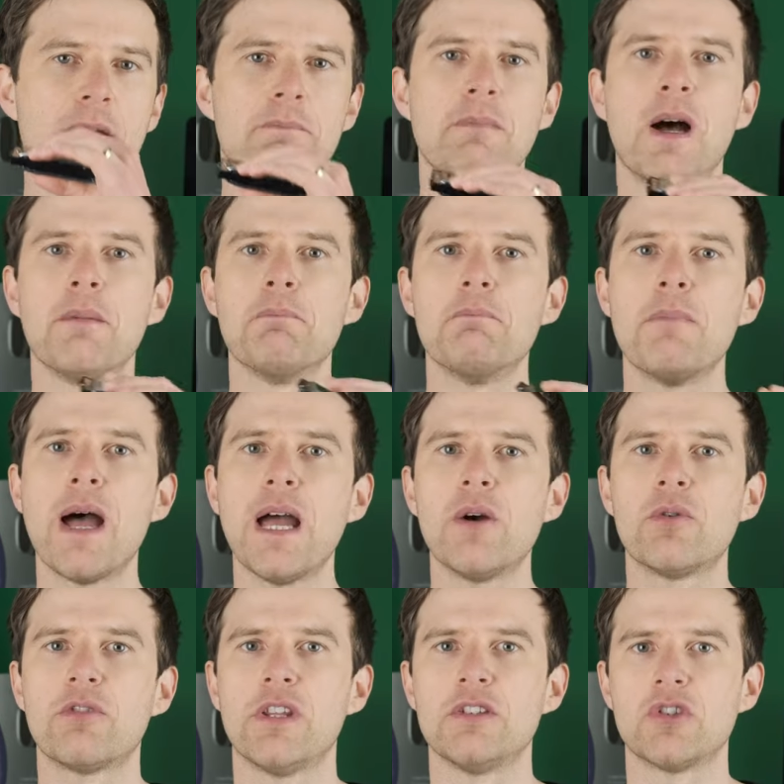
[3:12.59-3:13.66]
My
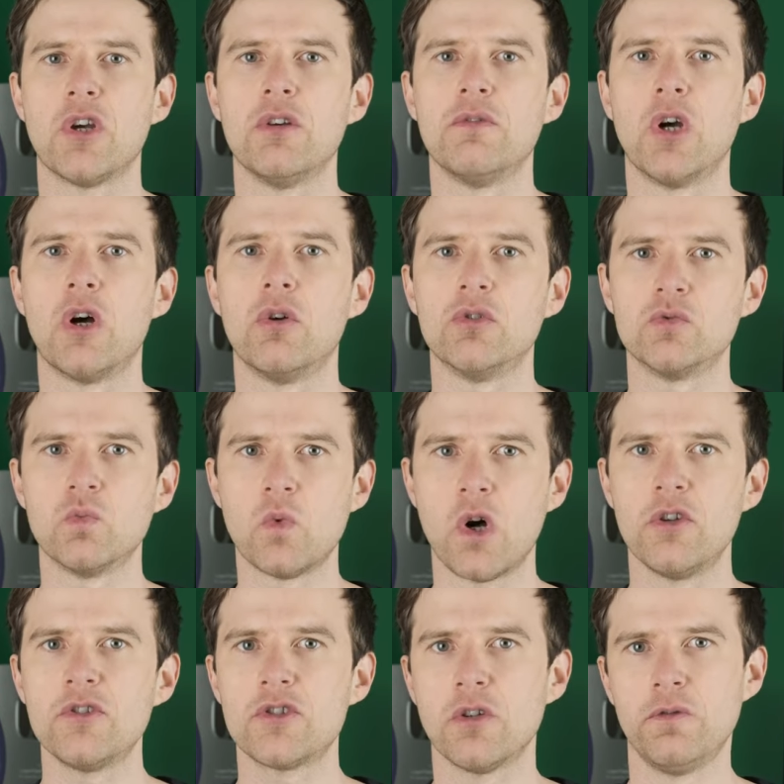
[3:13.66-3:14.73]
mouth is over holes
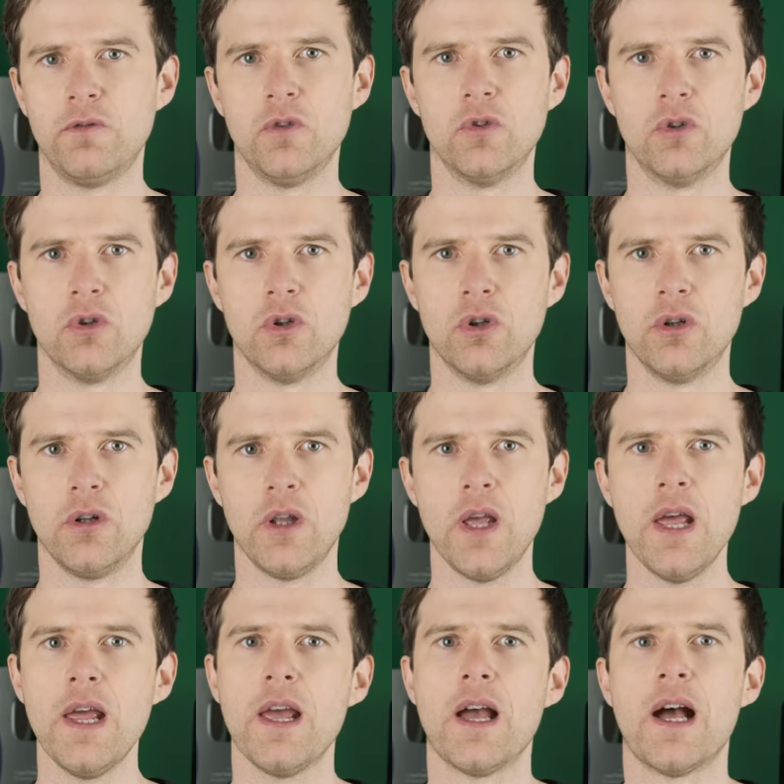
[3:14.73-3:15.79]
1 to 4,
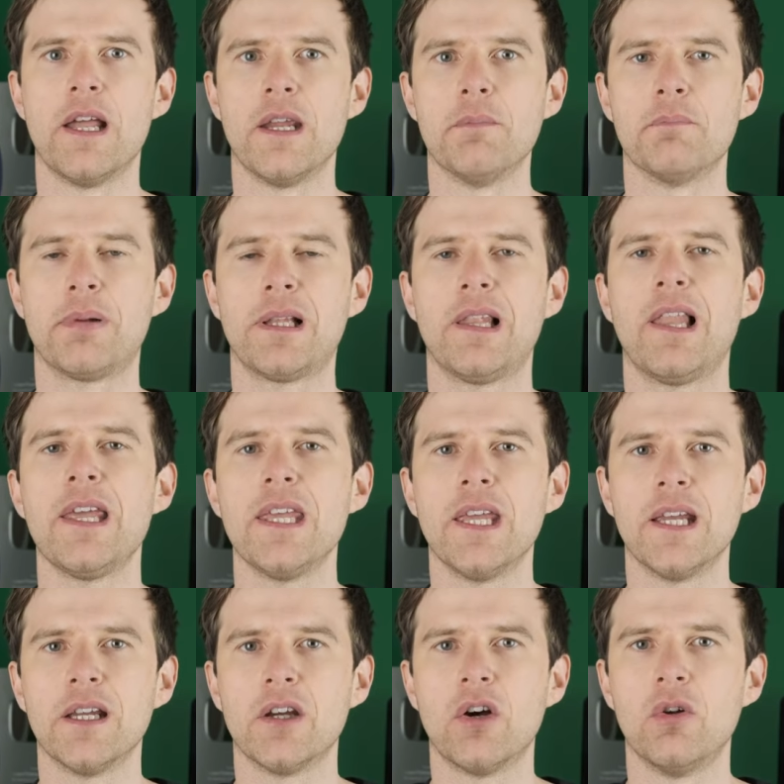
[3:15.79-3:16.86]
and I'm
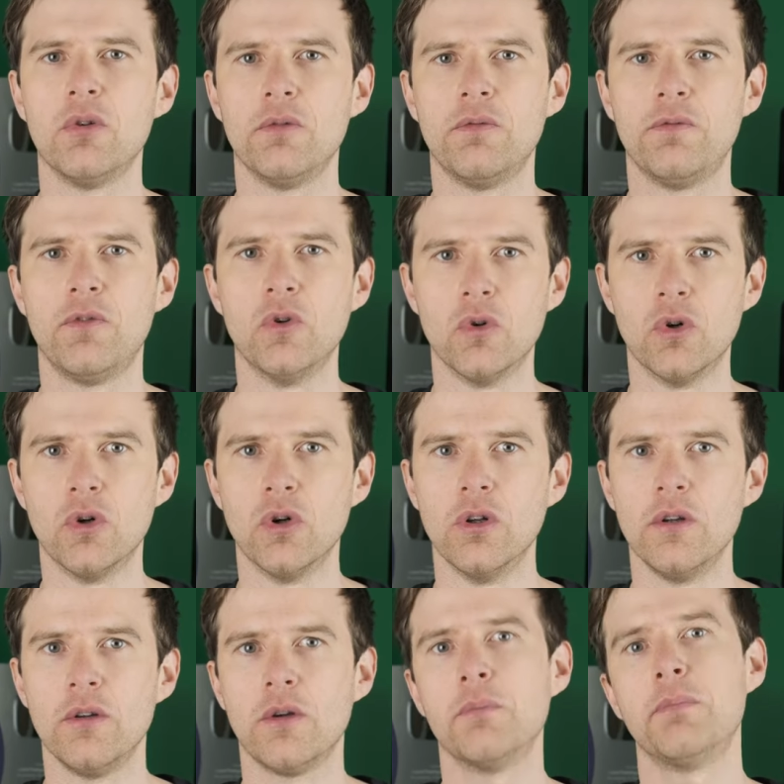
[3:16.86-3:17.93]
playing hole 4,
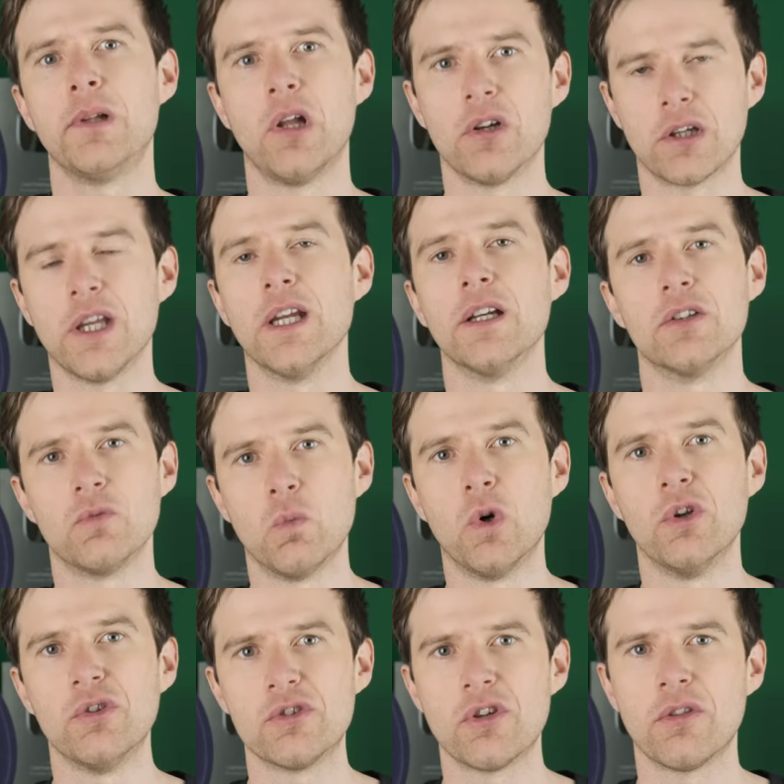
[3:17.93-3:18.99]
blocking
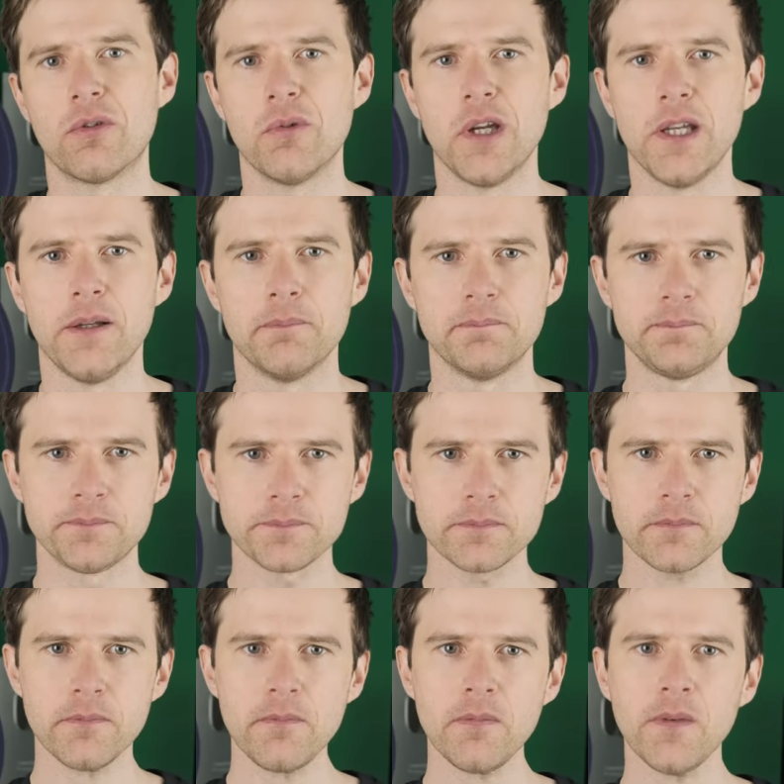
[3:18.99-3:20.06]
1 to 3.
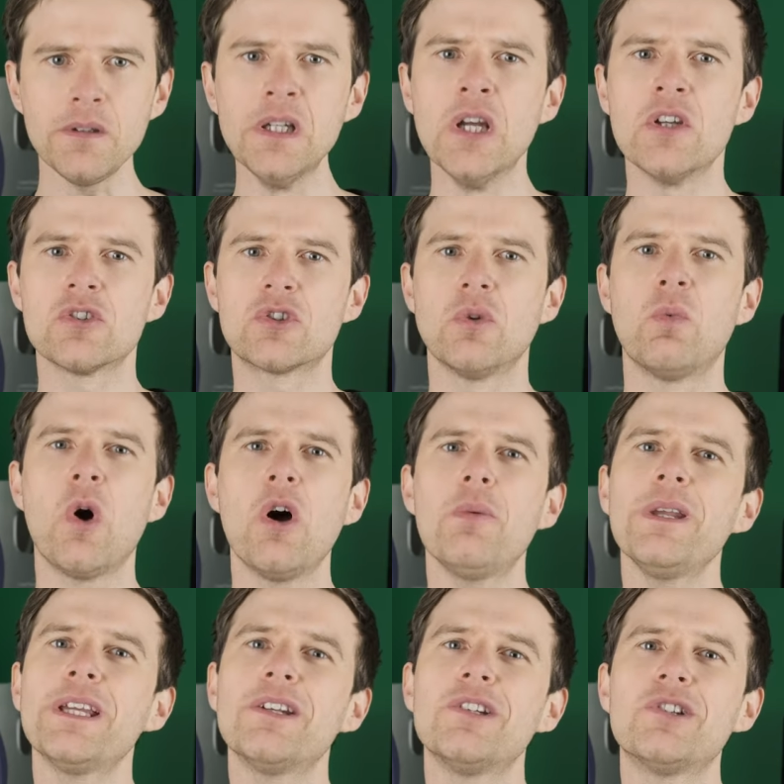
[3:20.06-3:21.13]
So what are
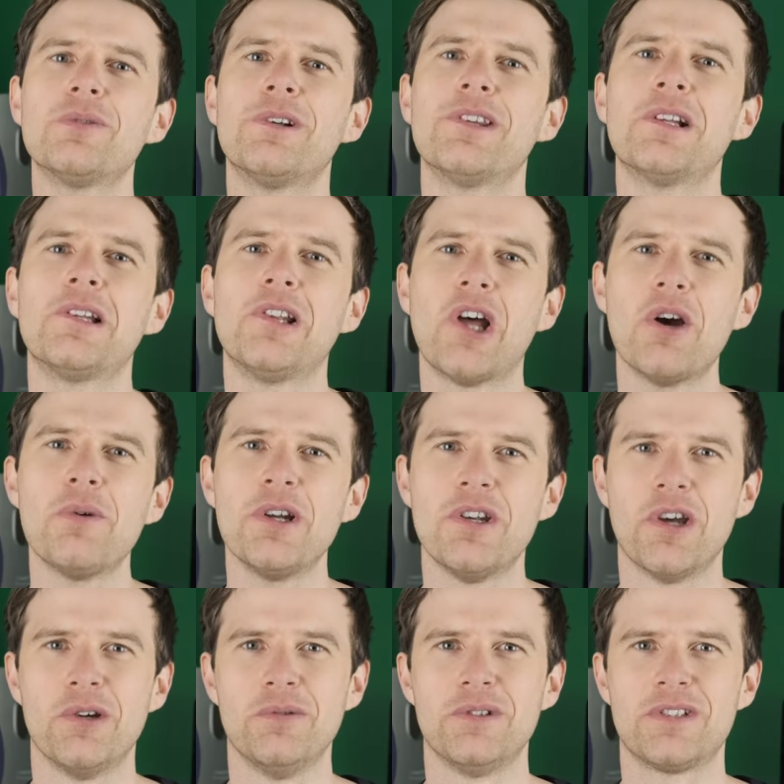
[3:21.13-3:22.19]
we going to do on the lower
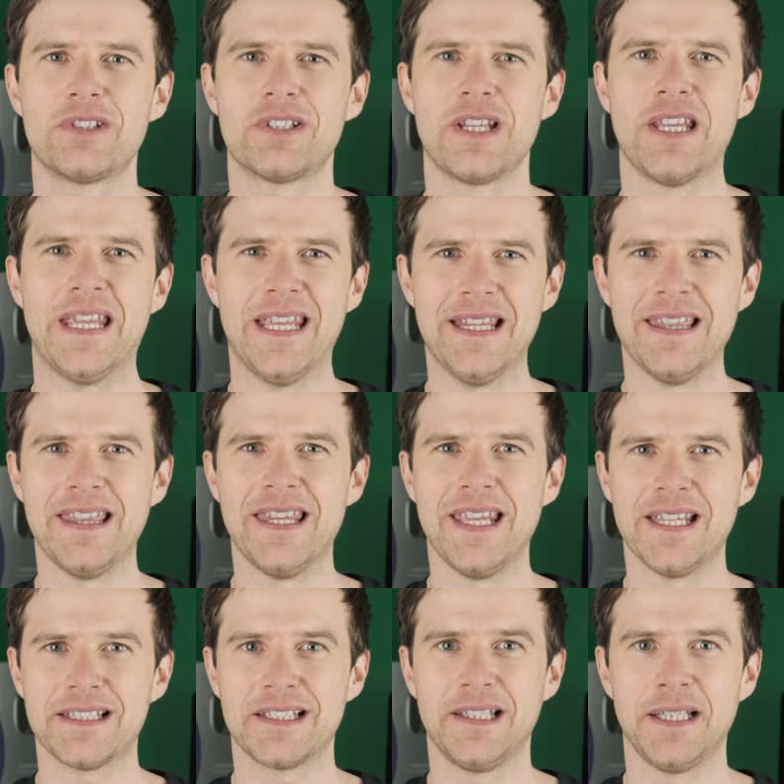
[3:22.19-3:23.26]
notes in
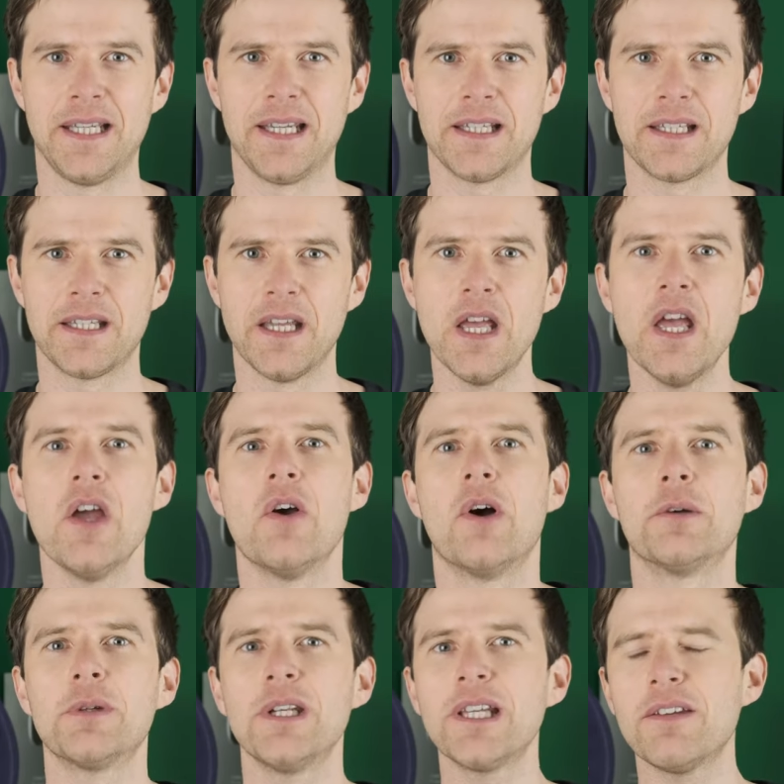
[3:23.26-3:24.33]
this lick?
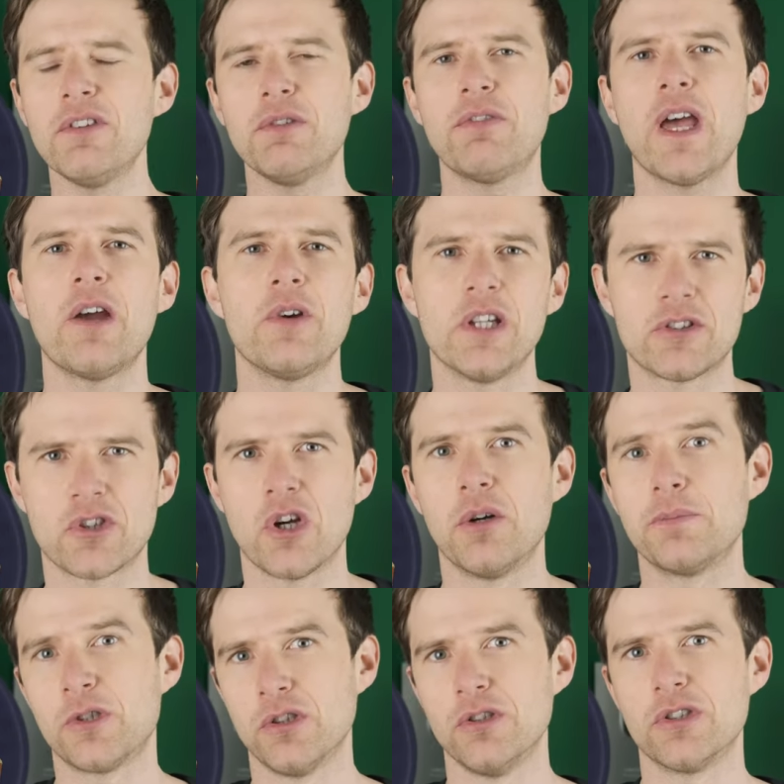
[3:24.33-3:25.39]
I'm going to give you various
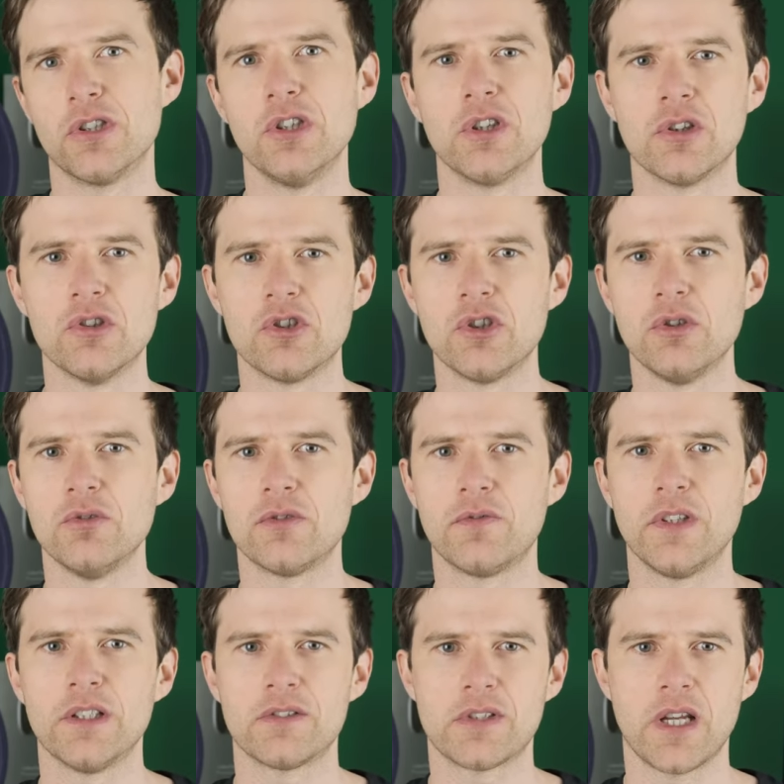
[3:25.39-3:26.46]
options and you can choose
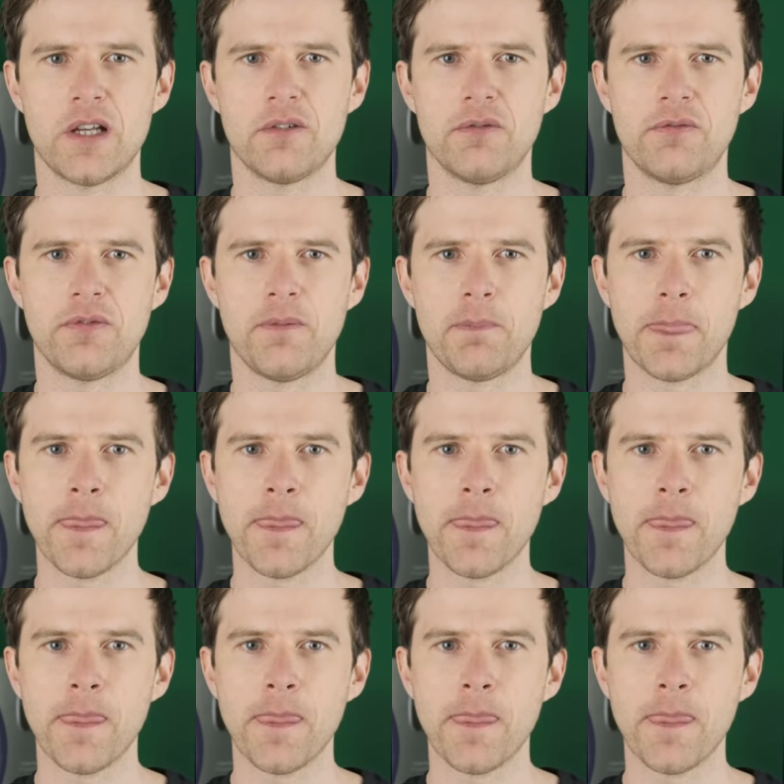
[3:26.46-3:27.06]
for yourself.